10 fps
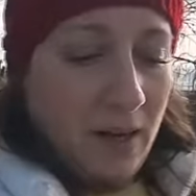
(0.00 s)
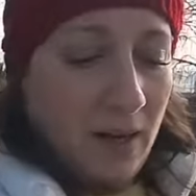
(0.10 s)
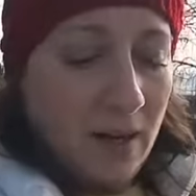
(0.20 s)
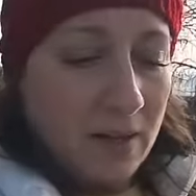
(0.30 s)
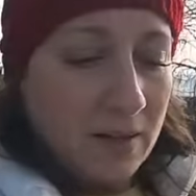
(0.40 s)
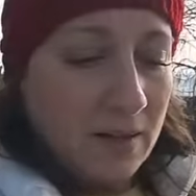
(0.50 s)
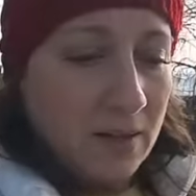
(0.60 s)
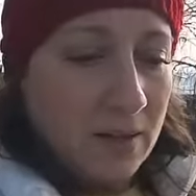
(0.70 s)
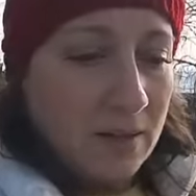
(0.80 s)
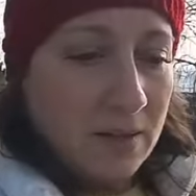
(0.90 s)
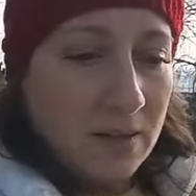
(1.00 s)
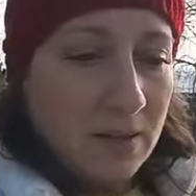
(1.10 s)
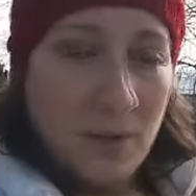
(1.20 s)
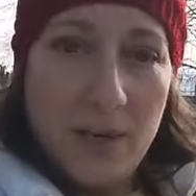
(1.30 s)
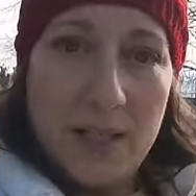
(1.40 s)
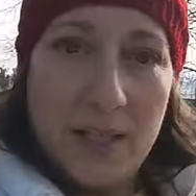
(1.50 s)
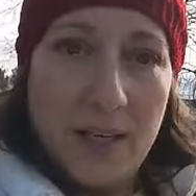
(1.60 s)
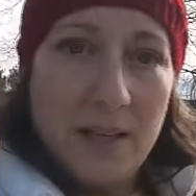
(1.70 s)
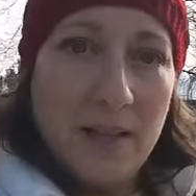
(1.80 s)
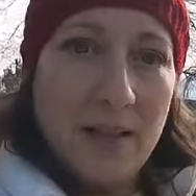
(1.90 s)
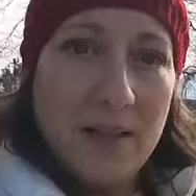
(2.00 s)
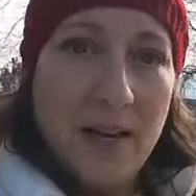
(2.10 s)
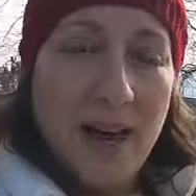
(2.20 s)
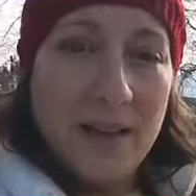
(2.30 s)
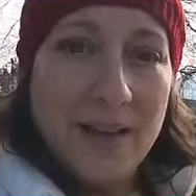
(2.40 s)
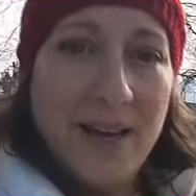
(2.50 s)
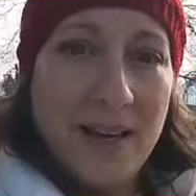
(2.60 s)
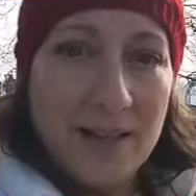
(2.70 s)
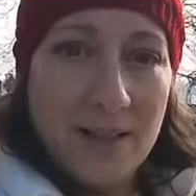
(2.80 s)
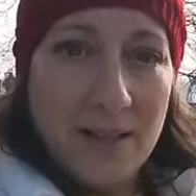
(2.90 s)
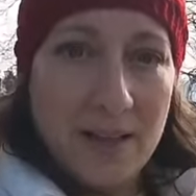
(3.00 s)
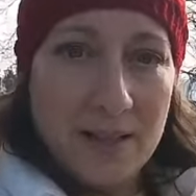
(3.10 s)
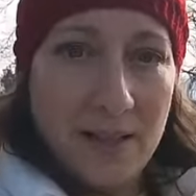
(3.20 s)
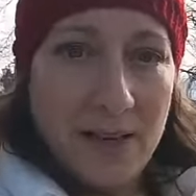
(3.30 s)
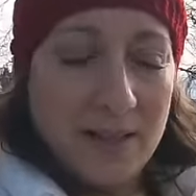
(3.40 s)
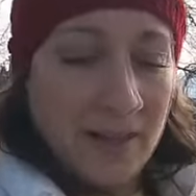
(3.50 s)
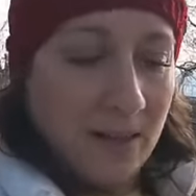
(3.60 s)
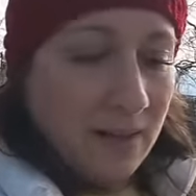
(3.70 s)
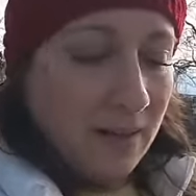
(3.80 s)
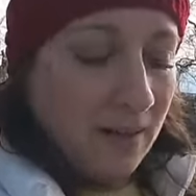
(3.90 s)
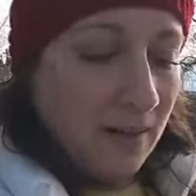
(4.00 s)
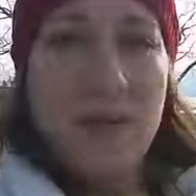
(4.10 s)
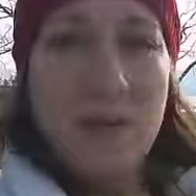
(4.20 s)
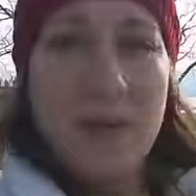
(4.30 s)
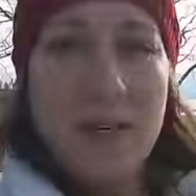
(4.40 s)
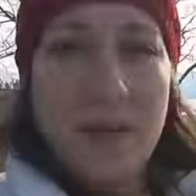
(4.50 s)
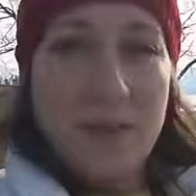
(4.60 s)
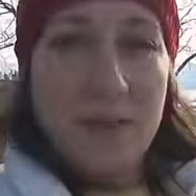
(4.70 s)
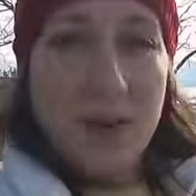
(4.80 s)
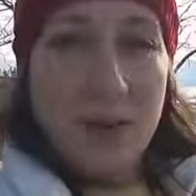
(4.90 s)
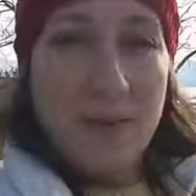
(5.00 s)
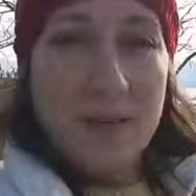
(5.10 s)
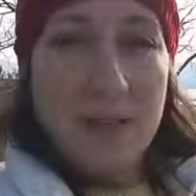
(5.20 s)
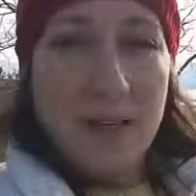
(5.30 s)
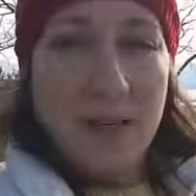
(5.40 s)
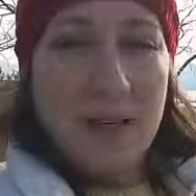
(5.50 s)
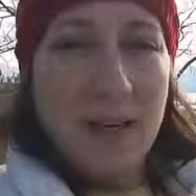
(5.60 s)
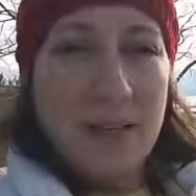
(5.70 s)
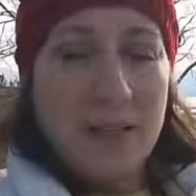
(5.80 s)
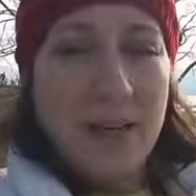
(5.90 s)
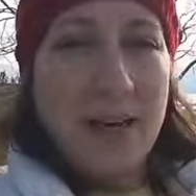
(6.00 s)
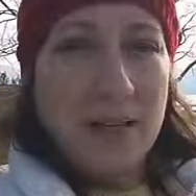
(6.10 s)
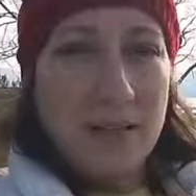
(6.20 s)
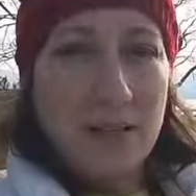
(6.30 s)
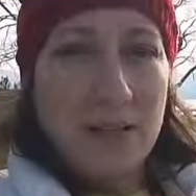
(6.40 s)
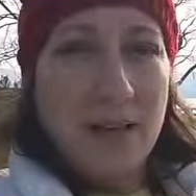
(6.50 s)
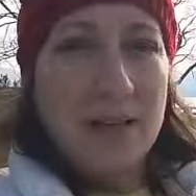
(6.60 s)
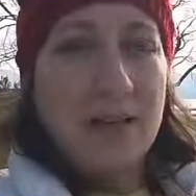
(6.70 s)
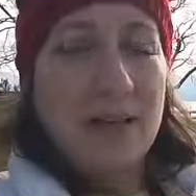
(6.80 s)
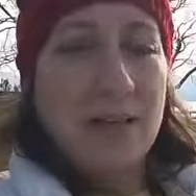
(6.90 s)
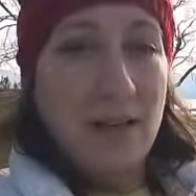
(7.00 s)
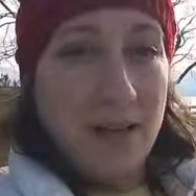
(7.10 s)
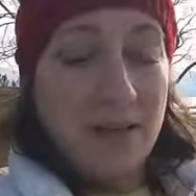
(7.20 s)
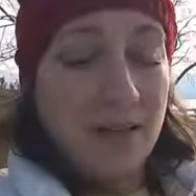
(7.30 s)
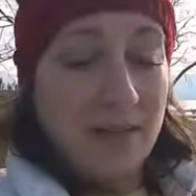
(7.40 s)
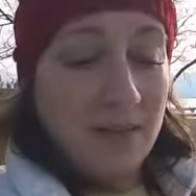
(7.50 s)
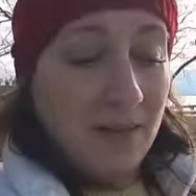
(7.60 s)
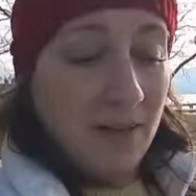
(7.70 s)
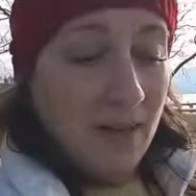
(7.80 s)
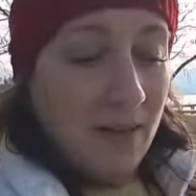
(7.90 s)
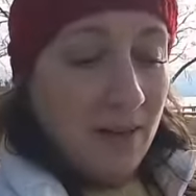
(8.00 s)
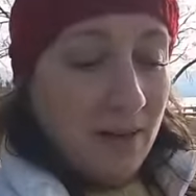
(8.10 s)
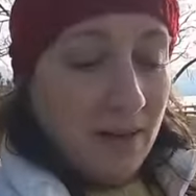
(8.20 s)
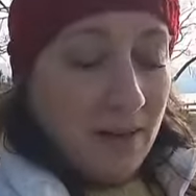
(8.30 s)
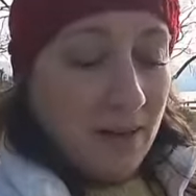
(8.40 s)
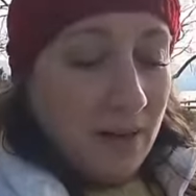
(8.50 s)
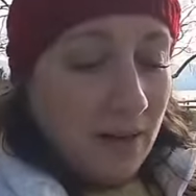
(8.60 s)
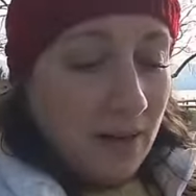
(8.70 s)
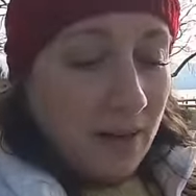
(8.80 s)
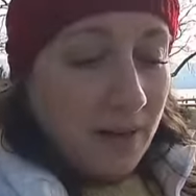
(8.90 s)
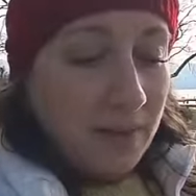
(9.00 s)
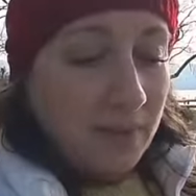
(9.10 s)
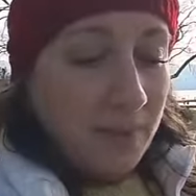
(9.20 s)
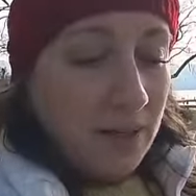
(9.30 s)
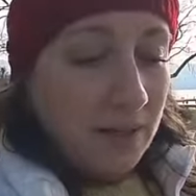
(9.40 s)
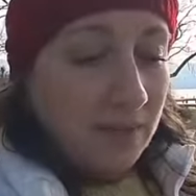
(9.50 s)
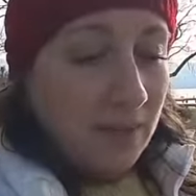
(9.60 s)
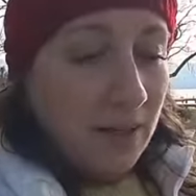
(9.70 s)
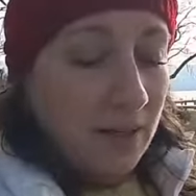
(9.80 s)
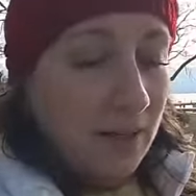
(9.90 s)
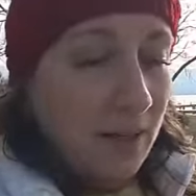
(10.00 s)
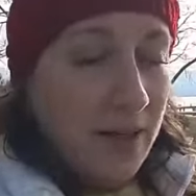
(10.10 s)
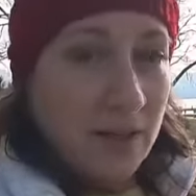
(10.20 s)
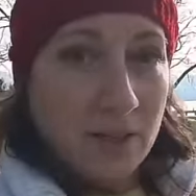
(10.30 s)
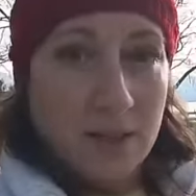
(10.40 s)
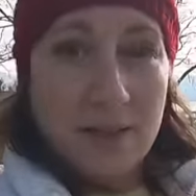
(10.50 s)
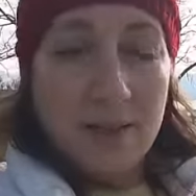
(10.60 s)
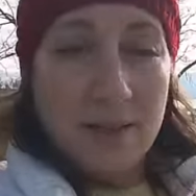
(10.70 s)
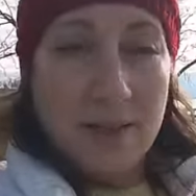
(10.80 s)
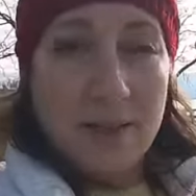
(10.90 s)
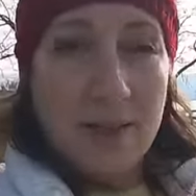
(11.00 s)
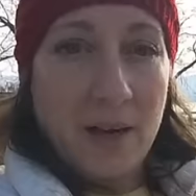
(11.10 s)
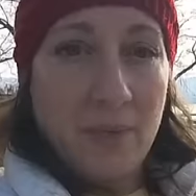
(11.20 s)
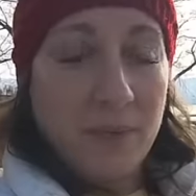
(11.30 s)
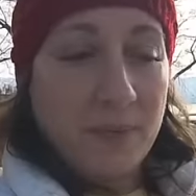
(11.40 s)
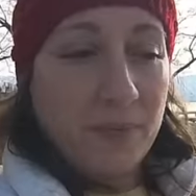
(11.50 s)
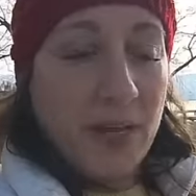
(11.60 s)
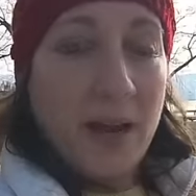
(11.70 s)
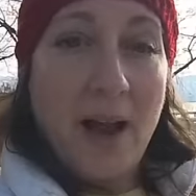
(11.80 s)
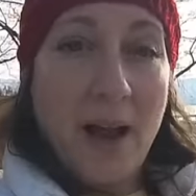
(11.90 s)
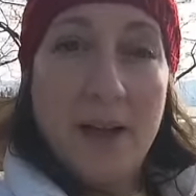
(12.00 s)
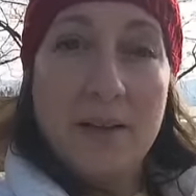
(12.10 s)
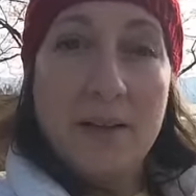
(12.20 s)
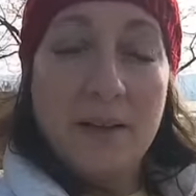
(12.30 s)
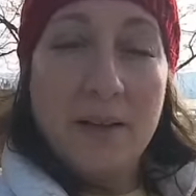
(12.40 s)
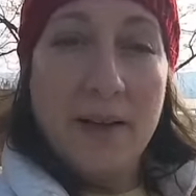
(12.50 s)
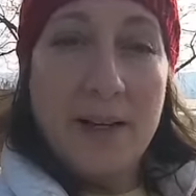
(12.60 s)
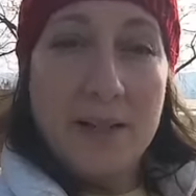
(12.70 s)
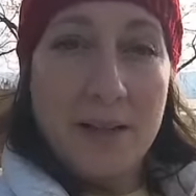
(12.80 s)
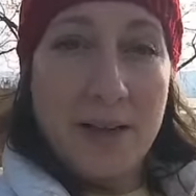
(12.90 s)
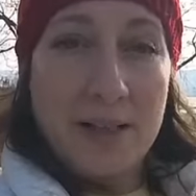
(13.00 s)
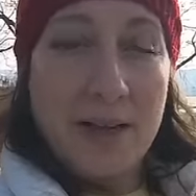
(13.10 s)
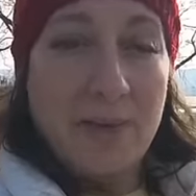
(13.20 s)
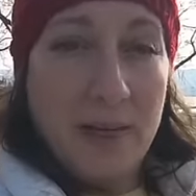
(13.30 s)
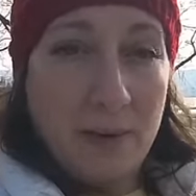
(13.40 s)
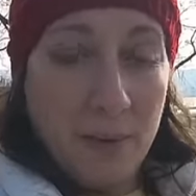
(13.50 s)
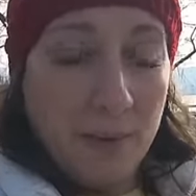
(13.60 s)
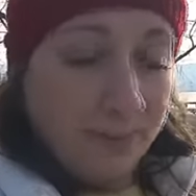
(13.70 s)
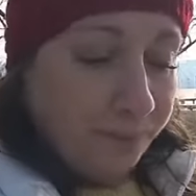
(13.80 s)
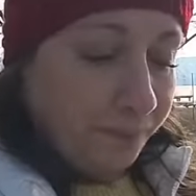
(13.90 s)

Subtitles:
And so I did. They had hazelnut latte. Not even at Starbucks I can get hazelnut lattes. It's been ages since the last time they had hazelnut available.